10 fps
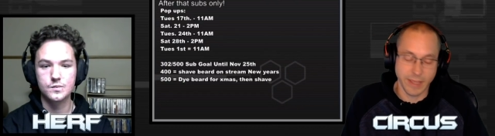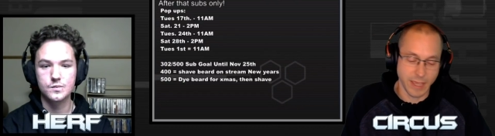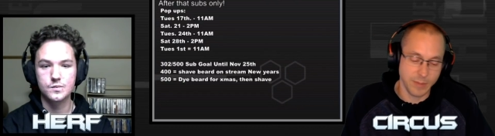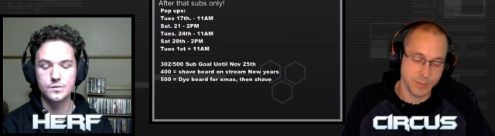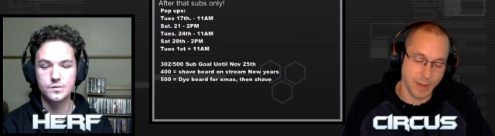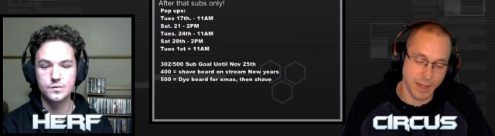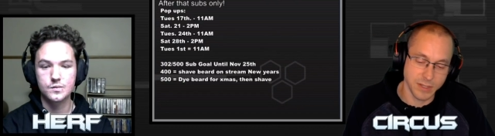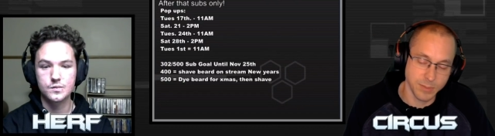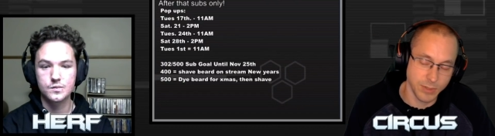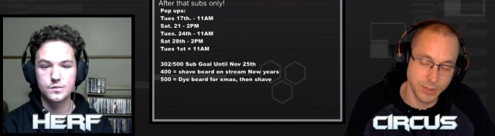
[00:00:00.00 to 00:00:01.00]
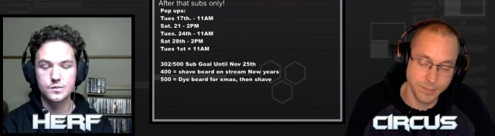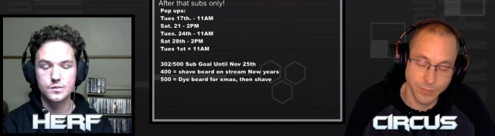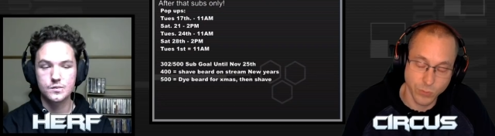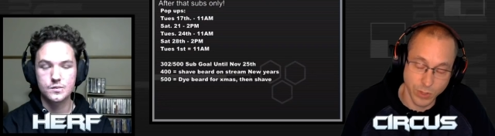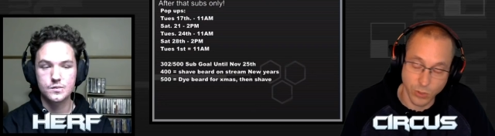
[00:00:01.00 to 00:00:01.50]
Speaker 1: games possible
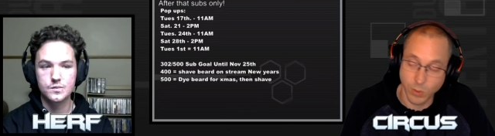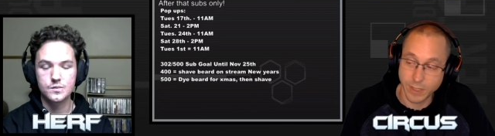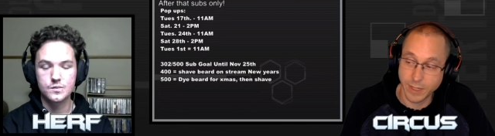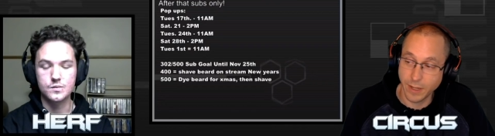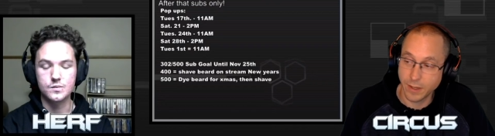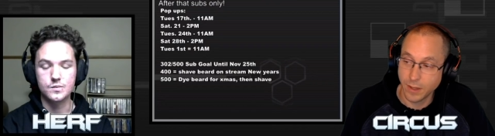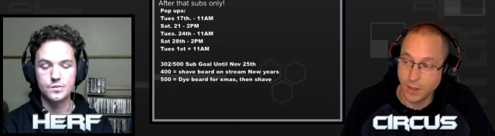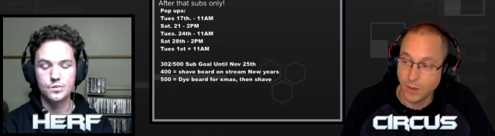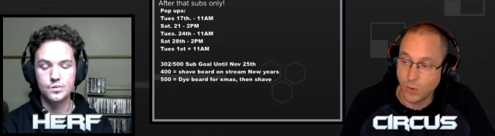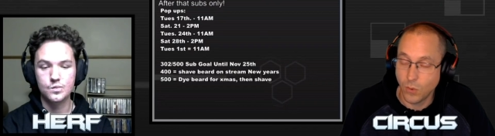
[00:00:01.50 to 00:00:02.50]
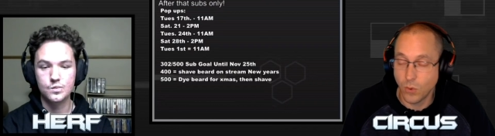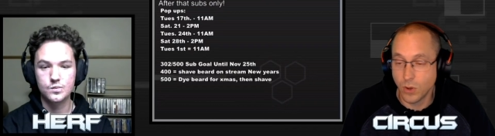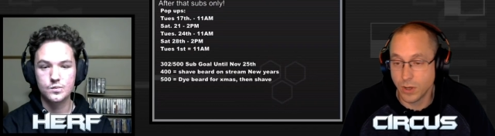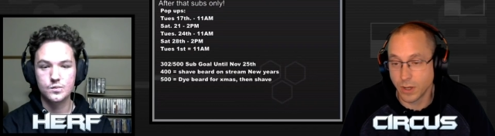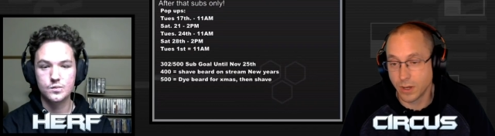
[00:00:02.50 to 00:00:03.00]
with a quick deck,
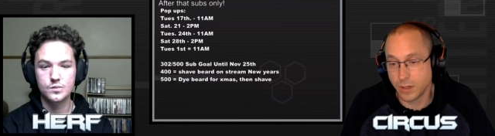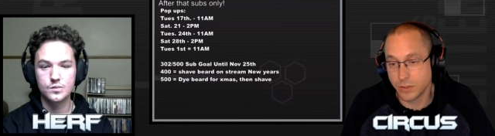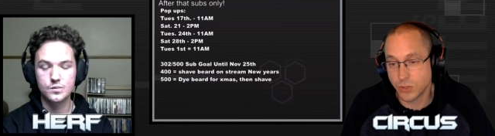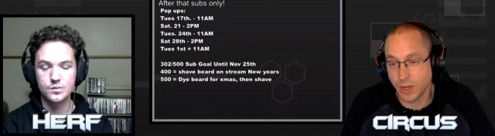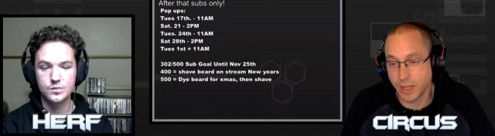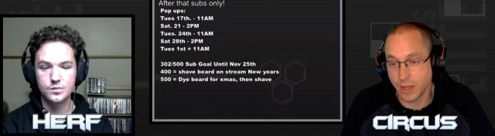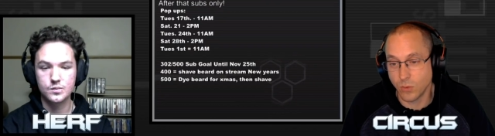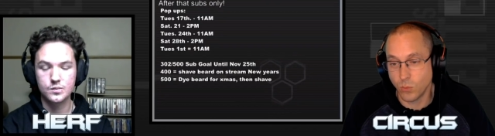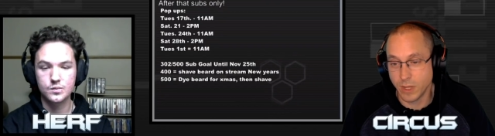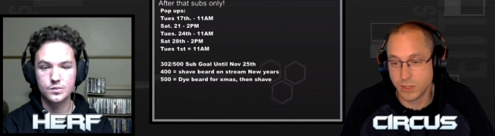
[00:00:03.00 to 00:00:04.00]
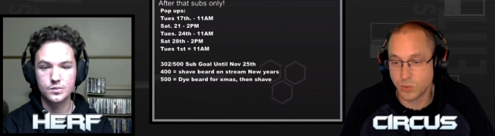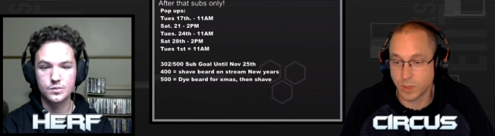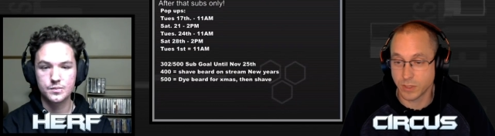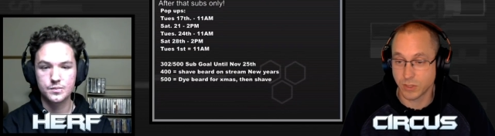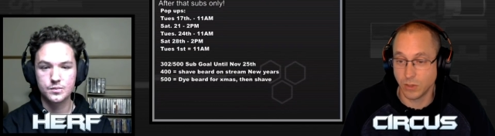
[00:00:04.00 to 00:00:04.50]
or try to get wins with
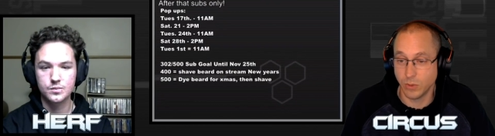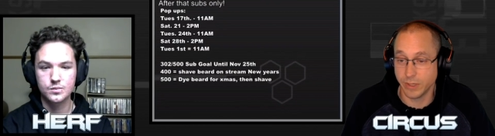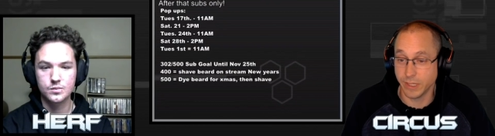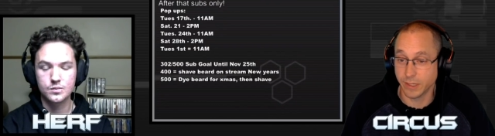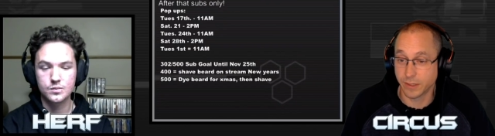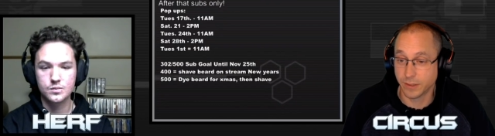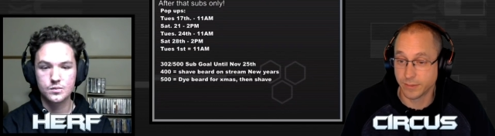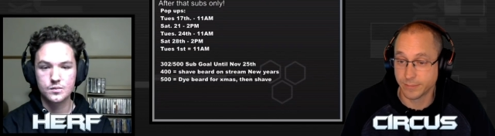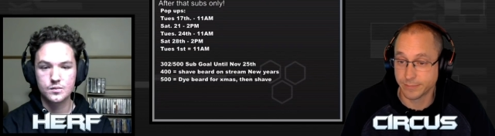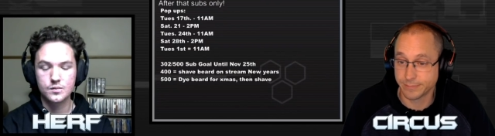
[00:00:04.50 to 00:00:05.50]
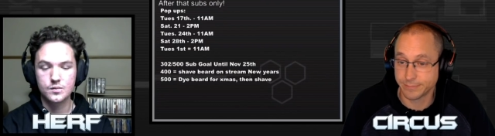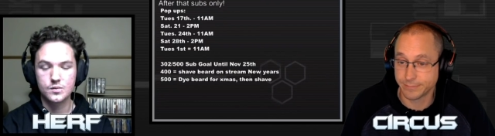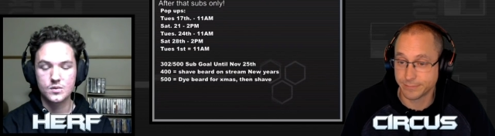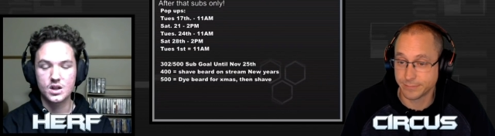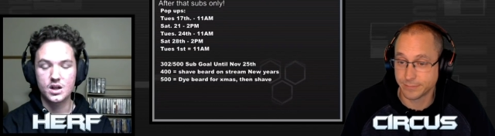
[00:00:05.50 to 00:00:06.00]
a slower deck?
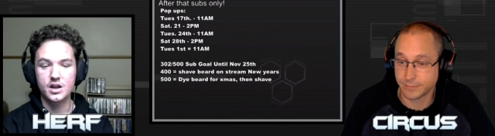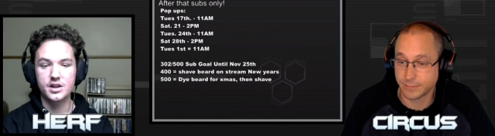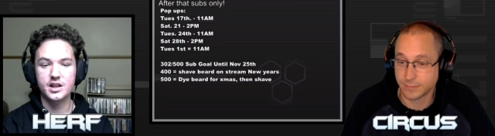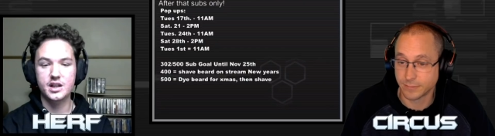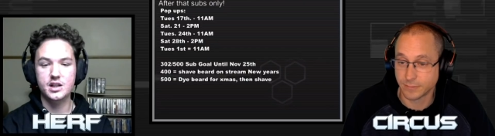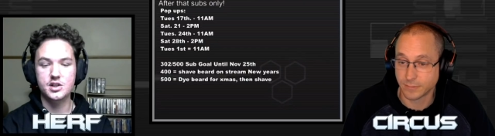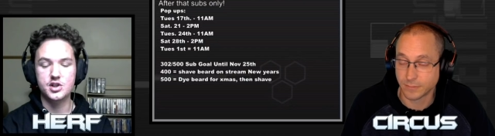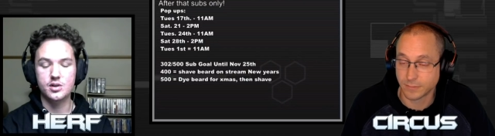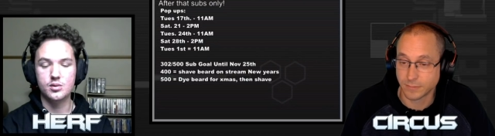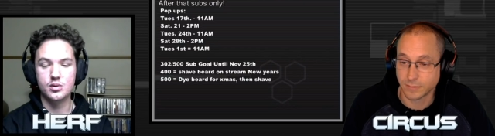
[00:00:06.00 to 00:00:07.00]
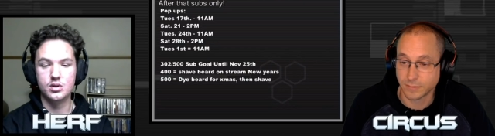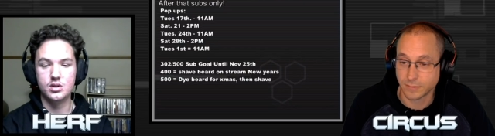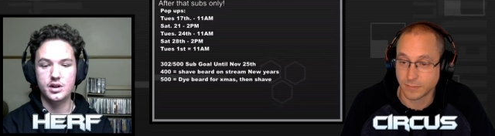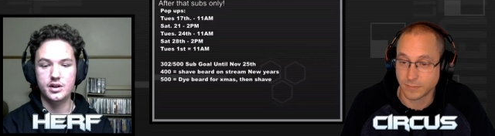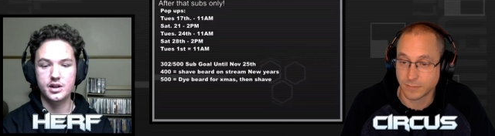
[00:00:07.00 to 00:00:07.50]
Speaker 2: I think in general,
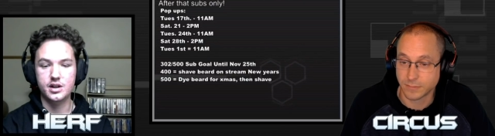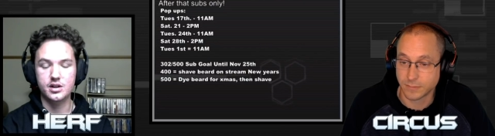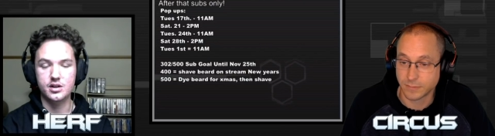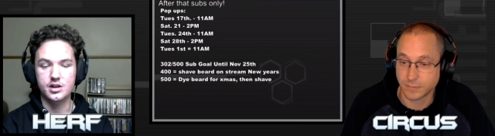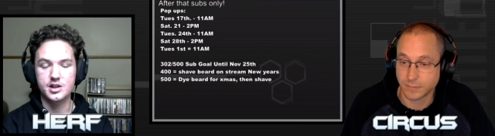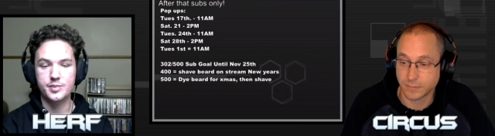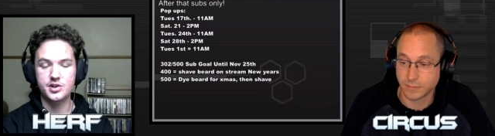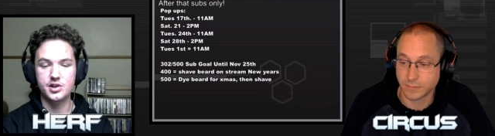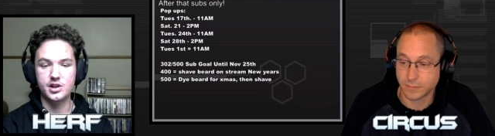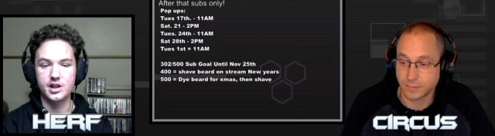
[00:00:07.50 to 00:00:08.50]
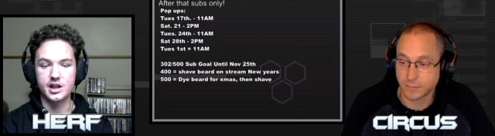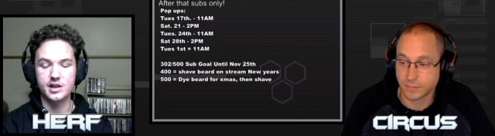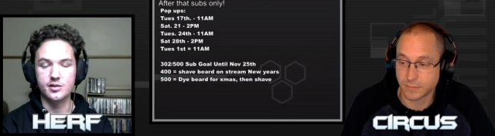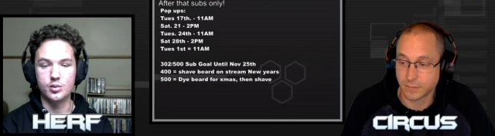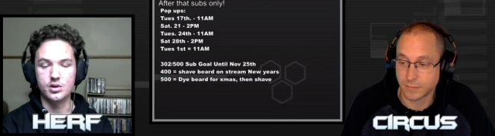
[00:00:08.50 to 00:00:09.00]
I think especially
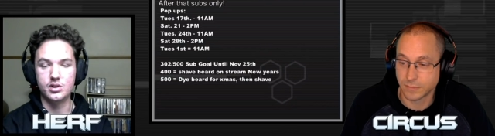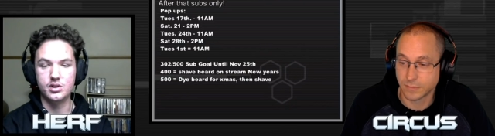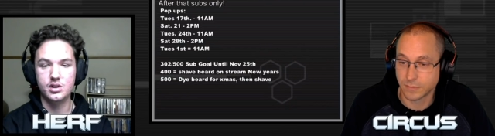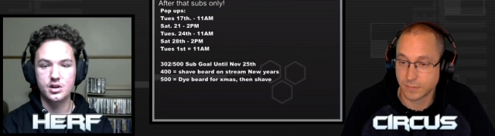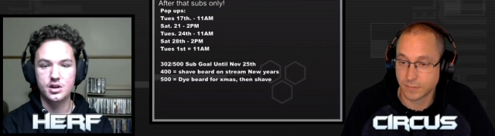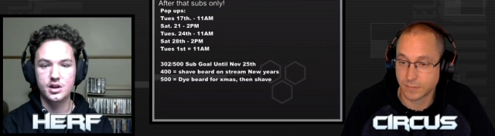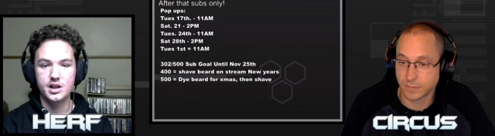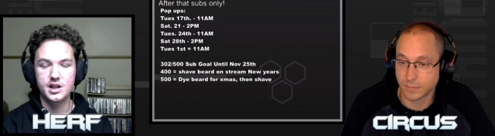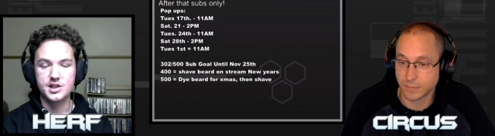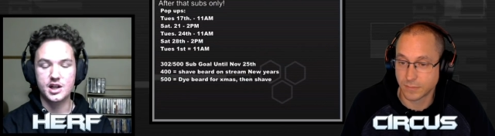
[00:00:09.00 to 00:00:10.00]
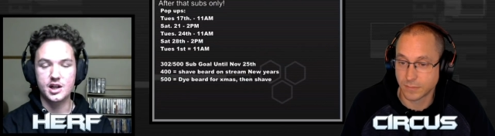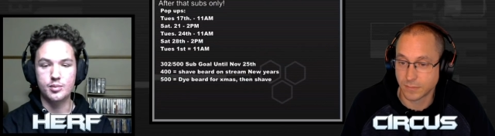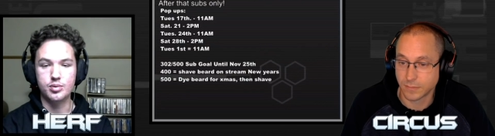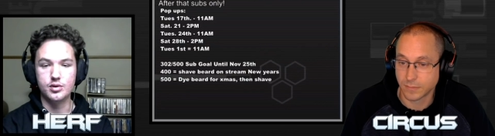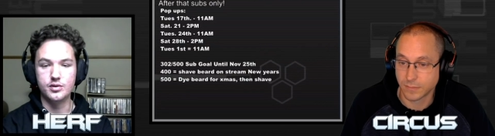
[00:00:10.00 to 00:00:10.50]
Negative One has kind of
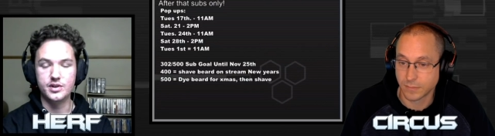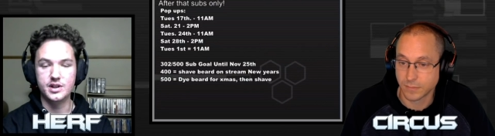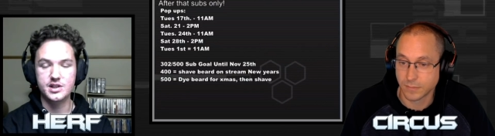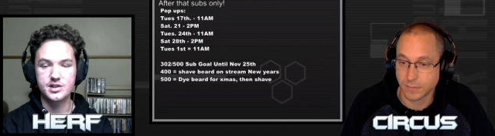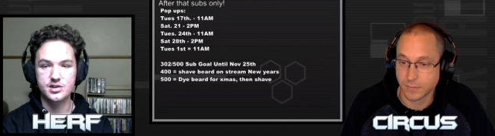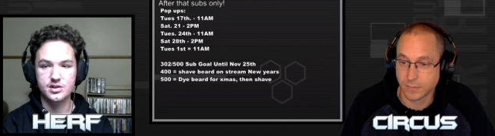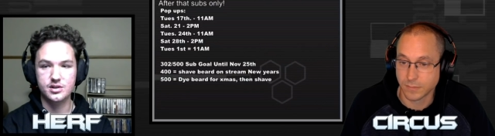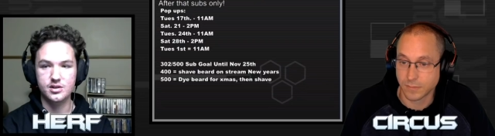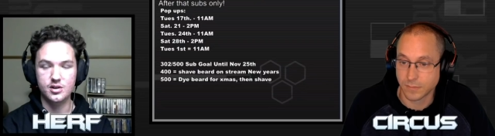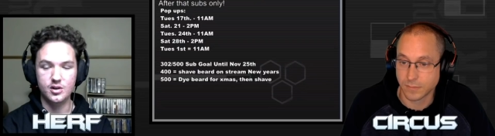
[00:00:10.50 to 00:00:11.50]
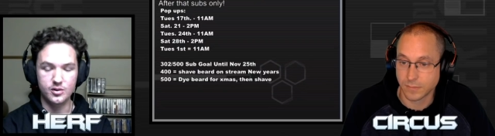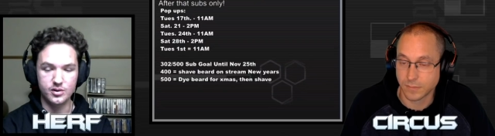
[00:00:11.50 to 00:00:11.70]
proved this over